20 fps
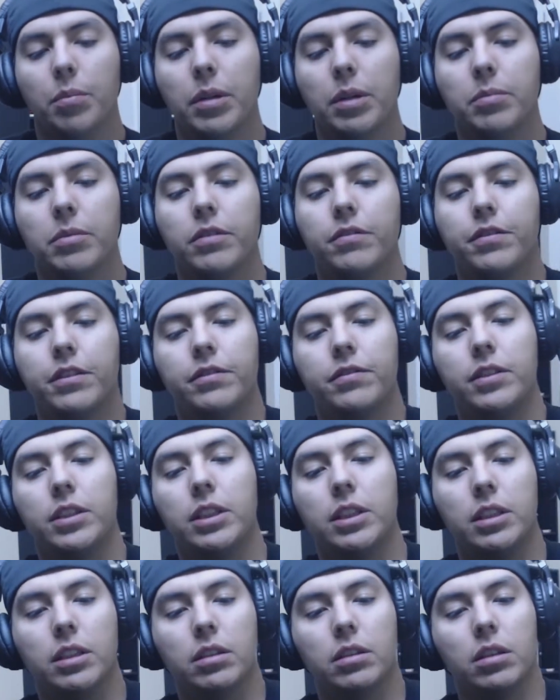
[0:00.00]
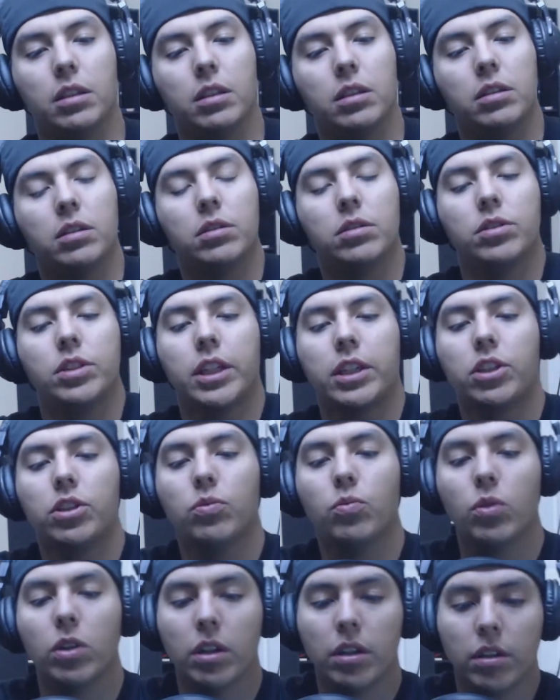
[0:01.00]
Amendment 15.
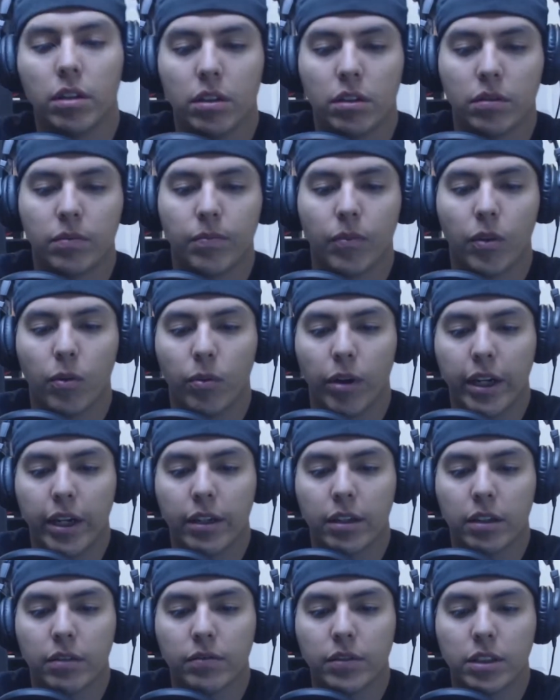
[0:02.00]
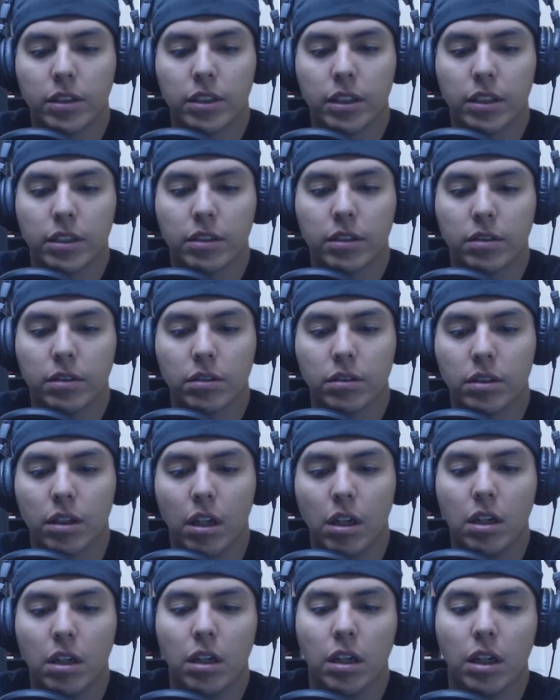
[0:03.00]
Section 1. The right of the
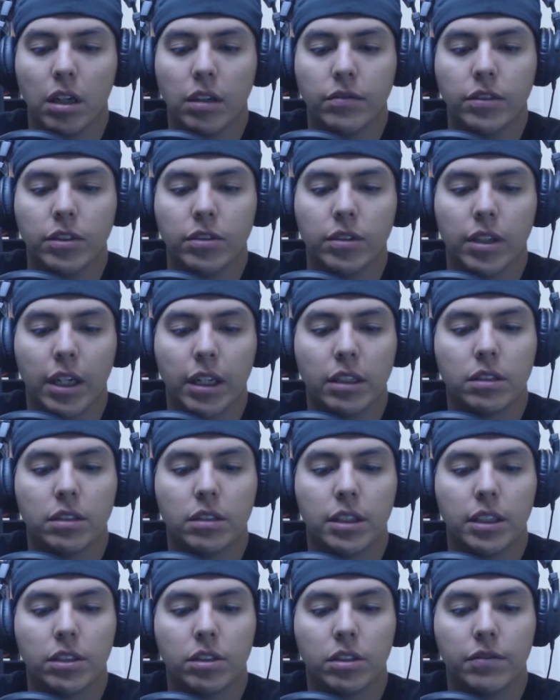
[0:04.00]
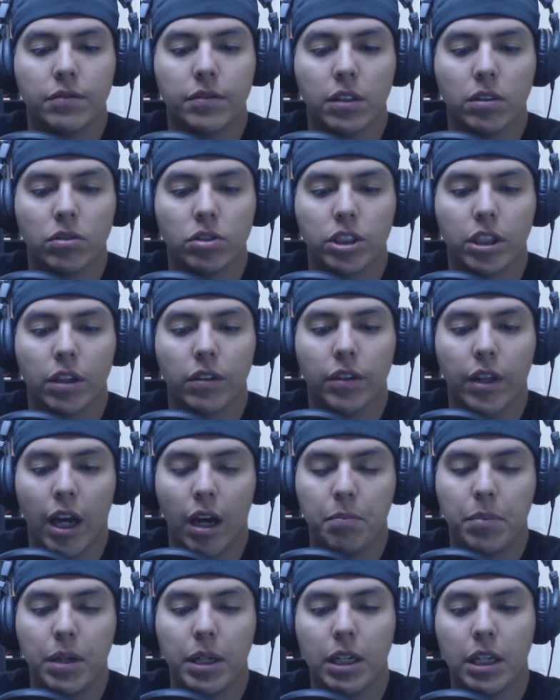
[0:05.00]
citizens of the United States to vote shall
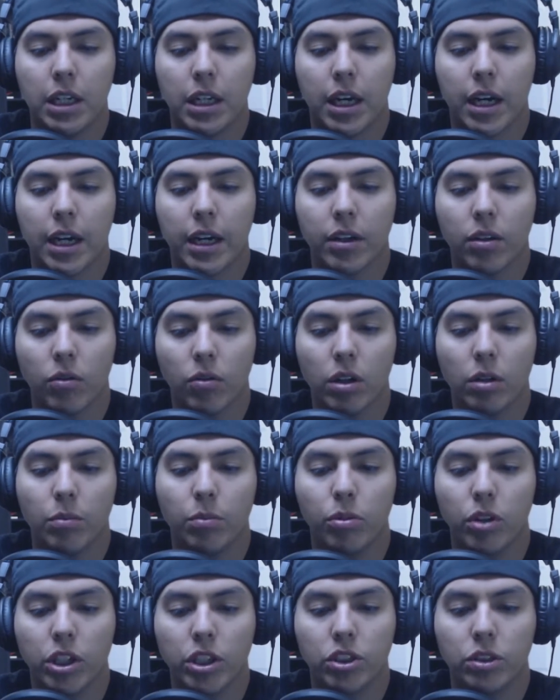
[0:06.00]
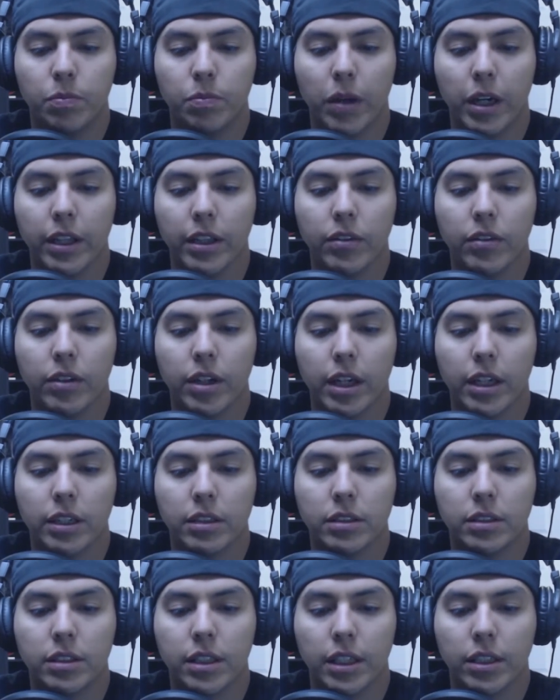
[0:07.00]
not be denied or abridged by the
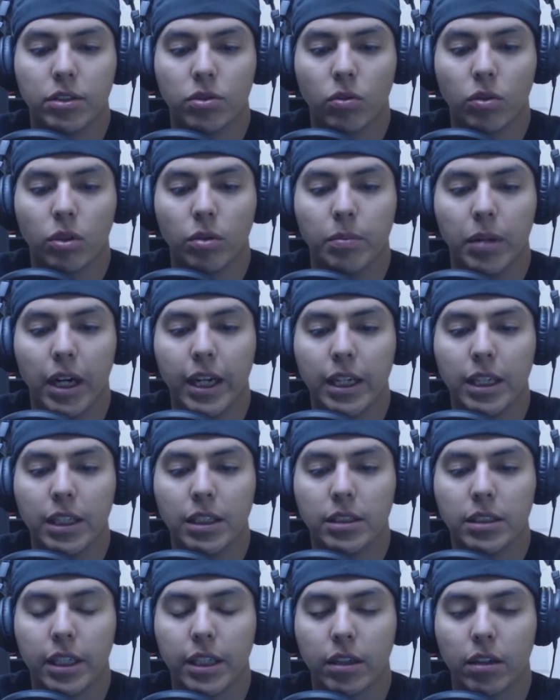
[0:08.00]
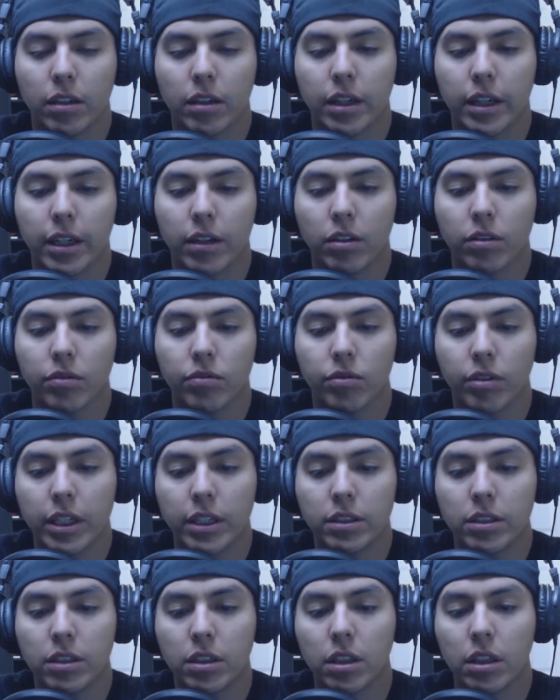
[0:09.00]
United States or by any state on account of
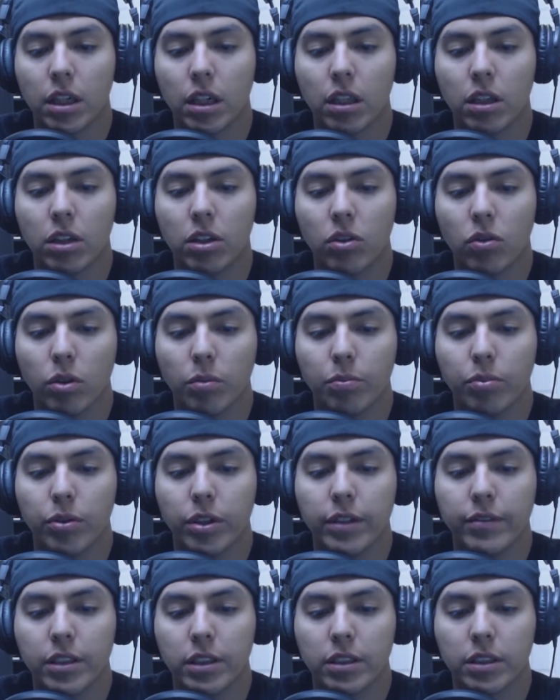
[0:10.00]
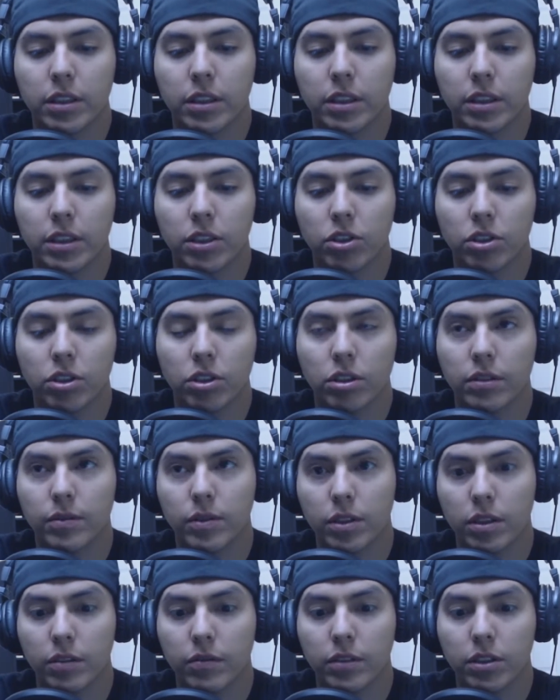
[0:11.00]
race, color, or previous conditions
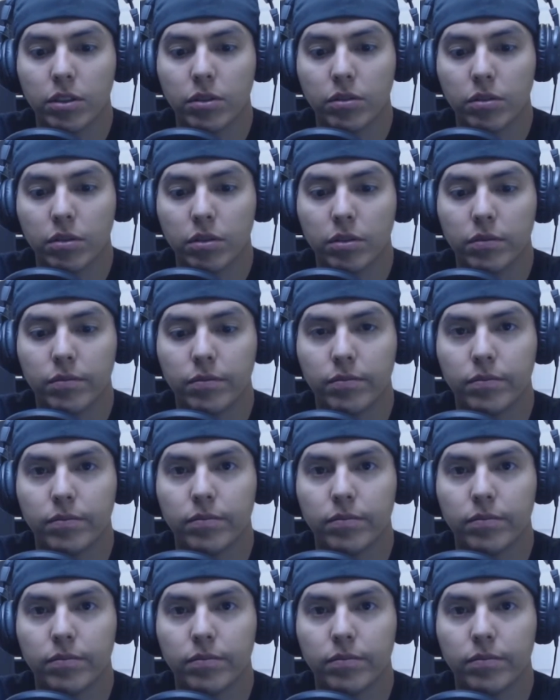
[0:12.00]
of servitude.